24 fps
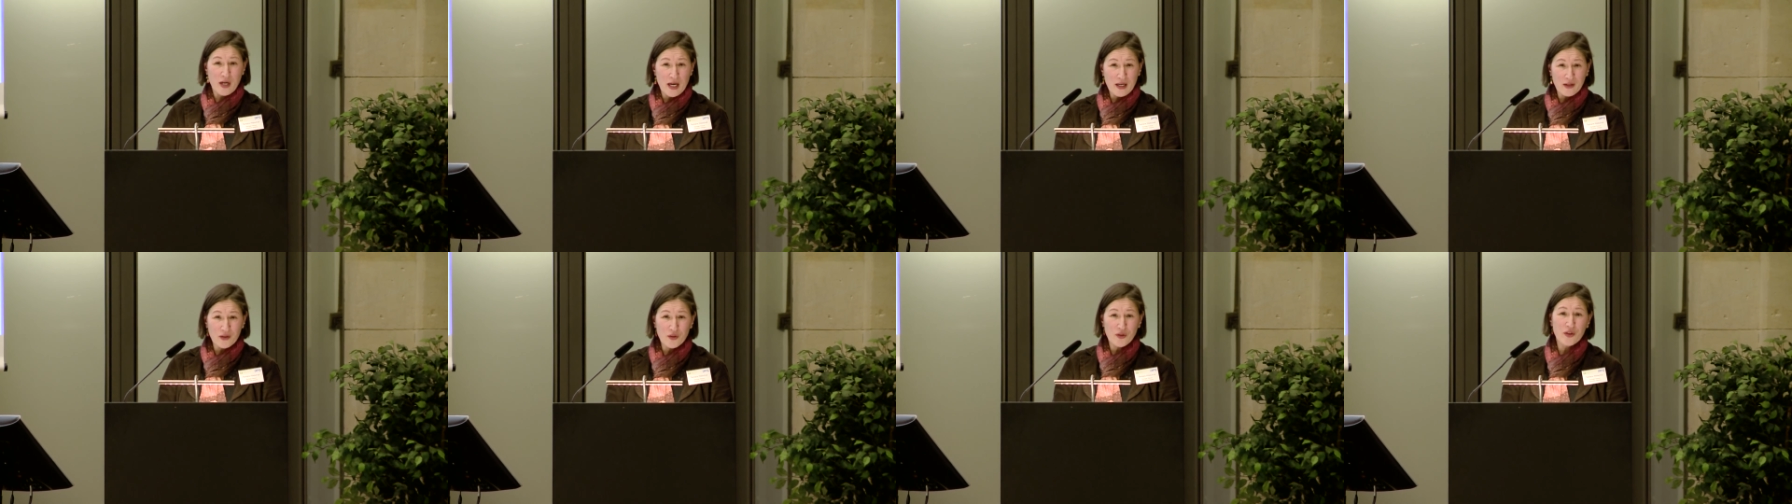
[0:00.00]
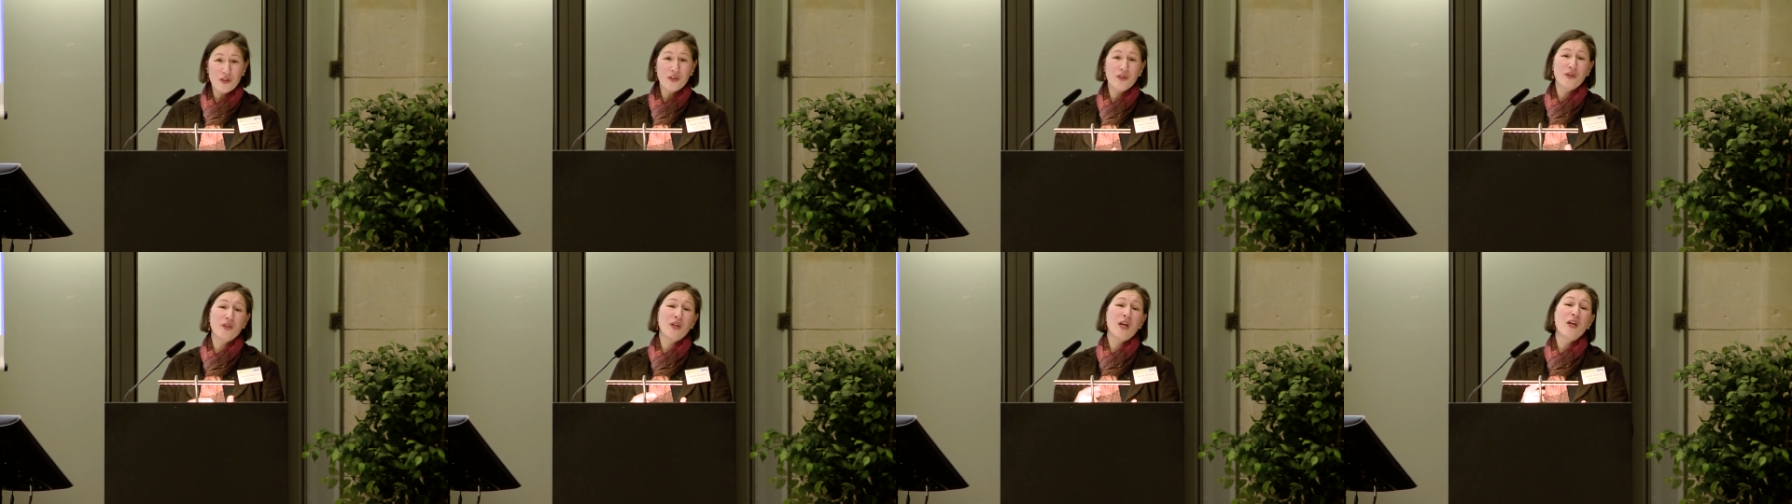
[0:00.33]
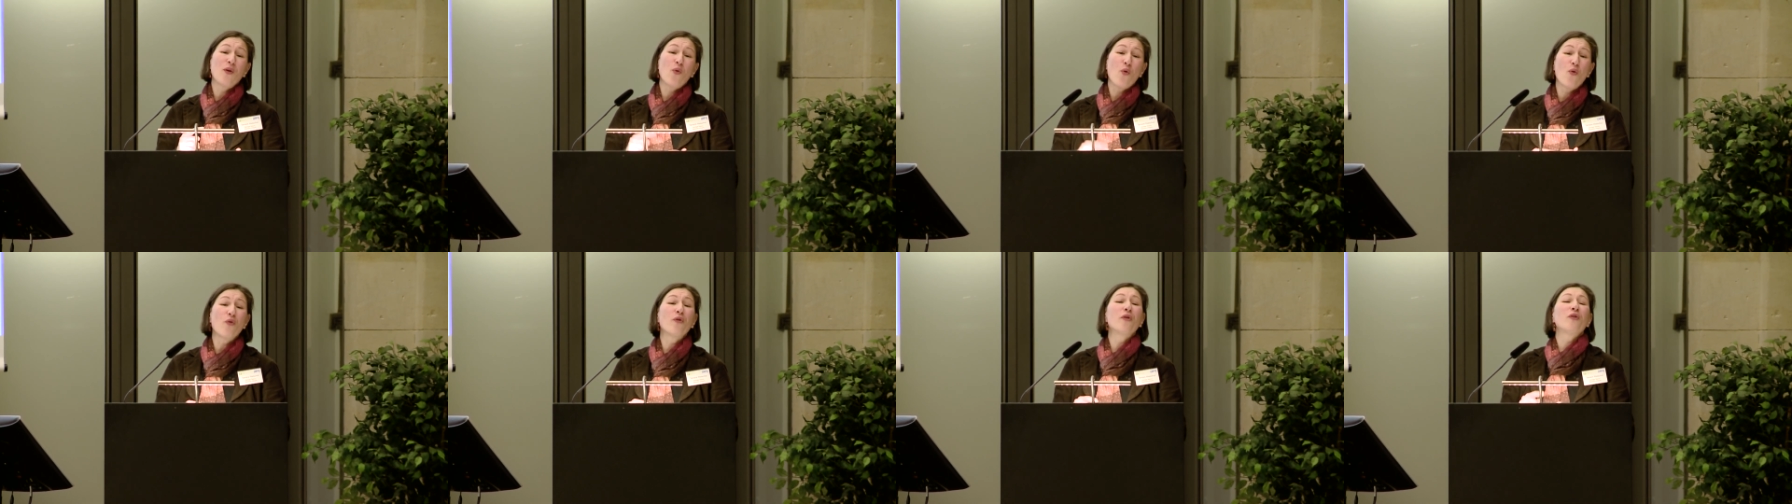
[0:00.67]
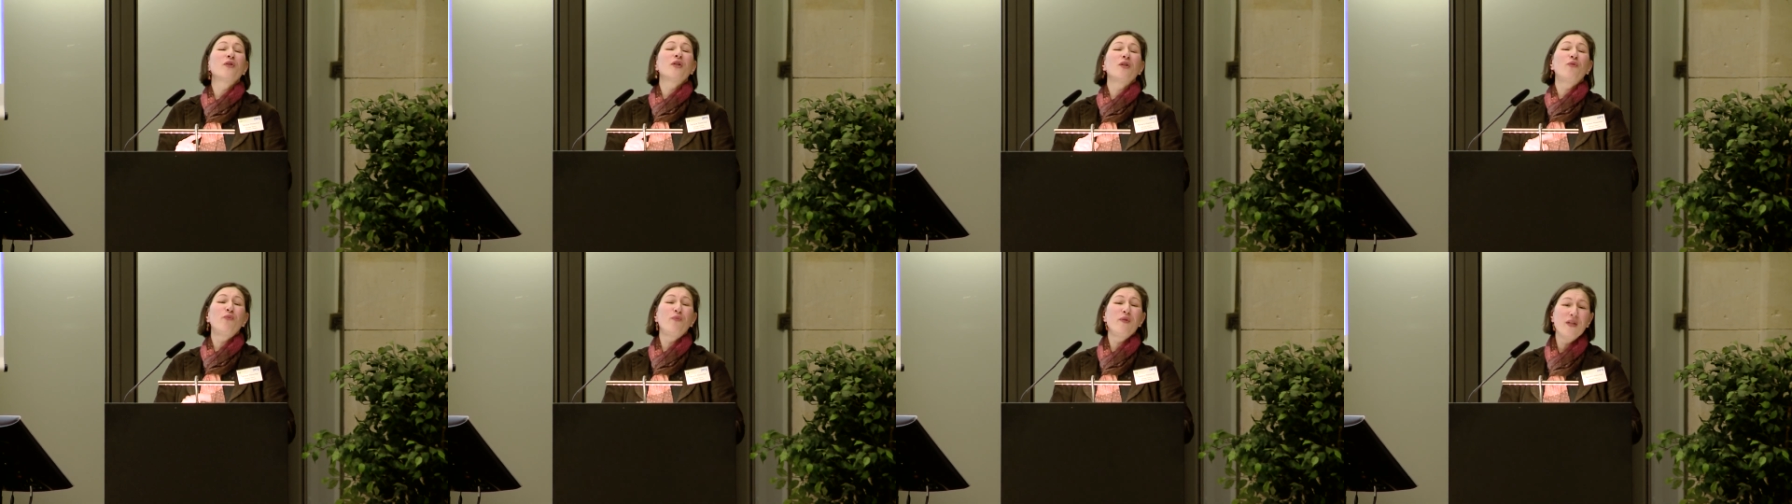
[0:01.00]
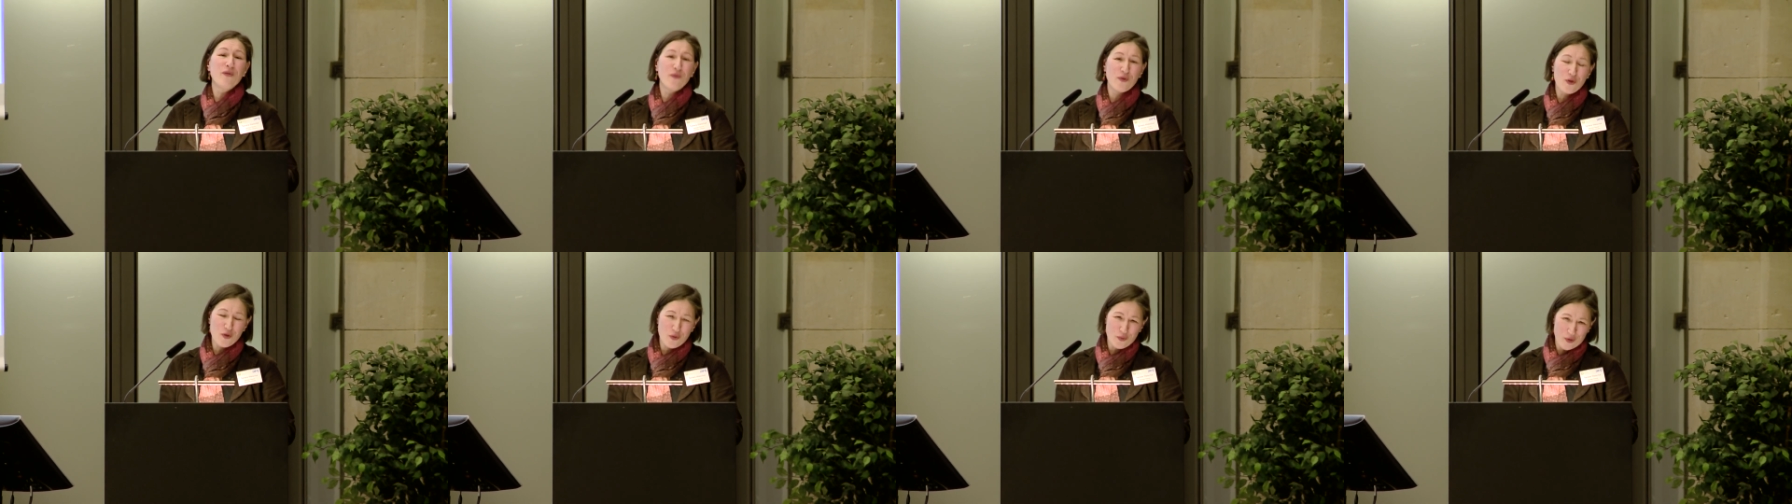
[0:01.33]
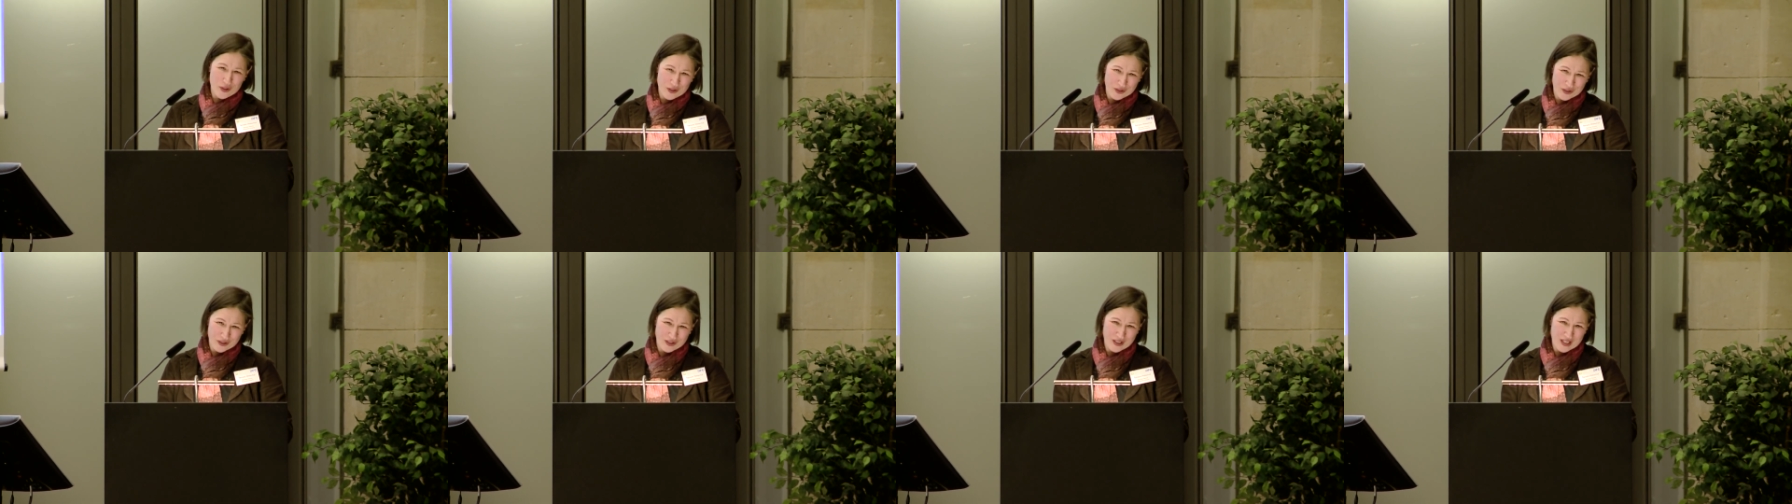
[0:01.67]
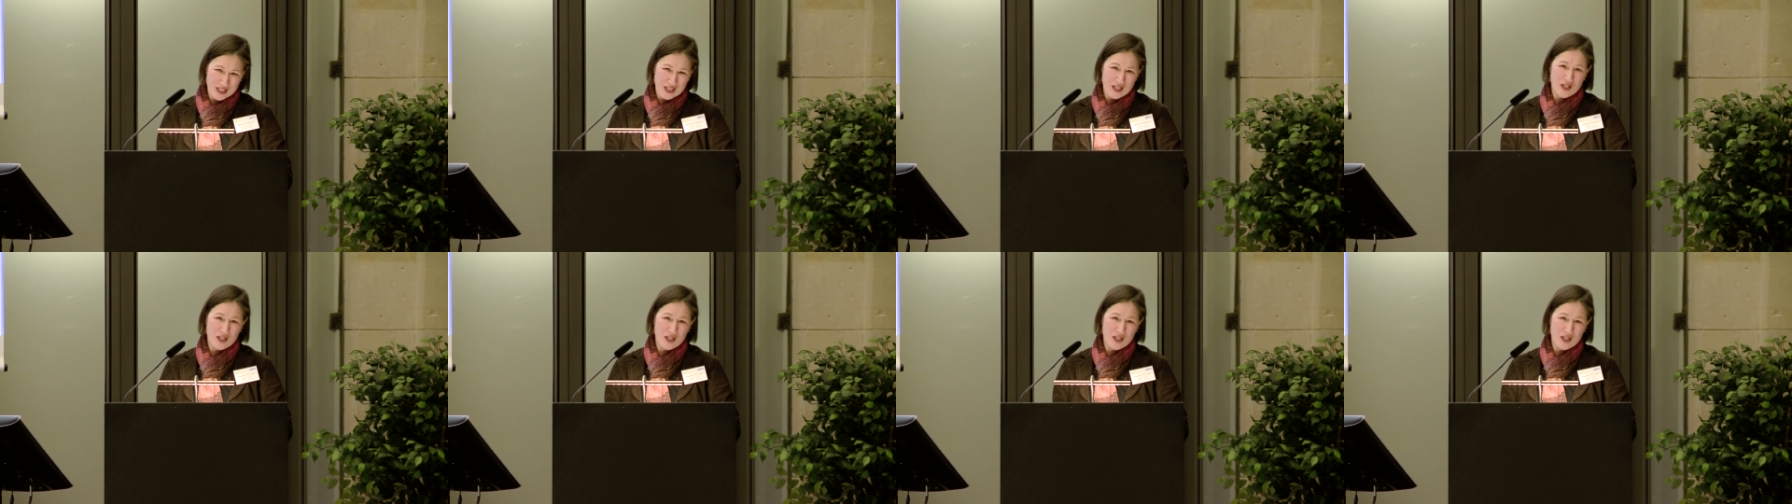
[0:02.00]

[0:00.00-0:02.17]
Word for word: editors and authors and reviewers.